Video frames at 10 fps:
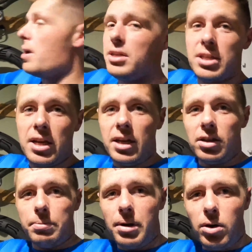spacing
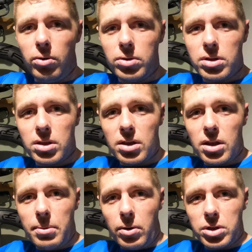on the bolts,
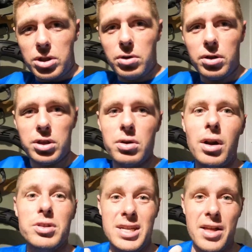the bolts are too, too
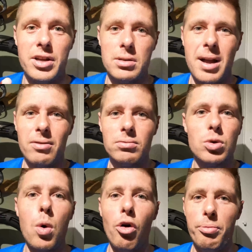close together. It's about
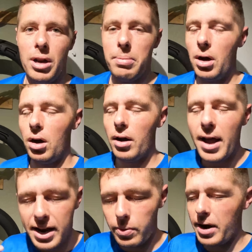12 mil apart.
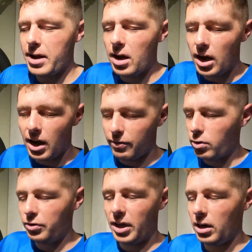Anyway, I've
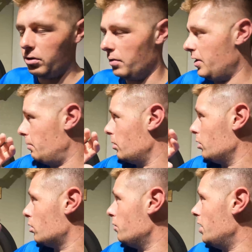covered that in a longer video. I'm not
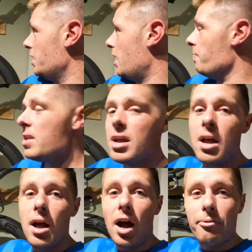going to cover it again.
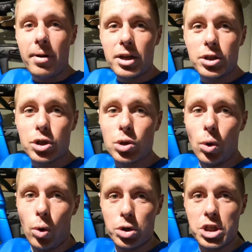I've managed to
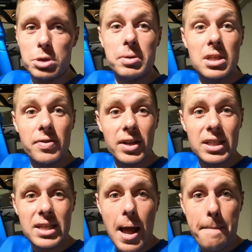source the specific
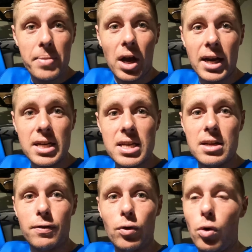stem that I
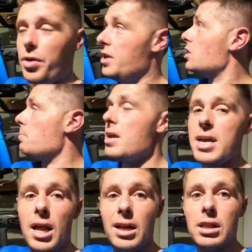need for this to
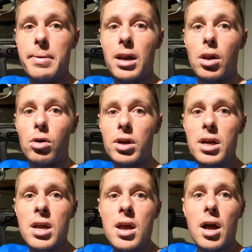make it a little bit
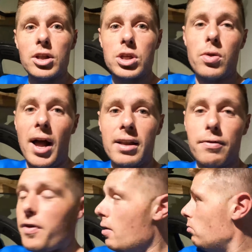longer, and so that I
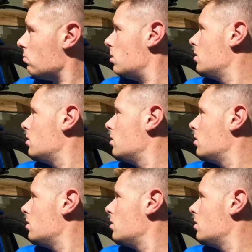can fit, ooh,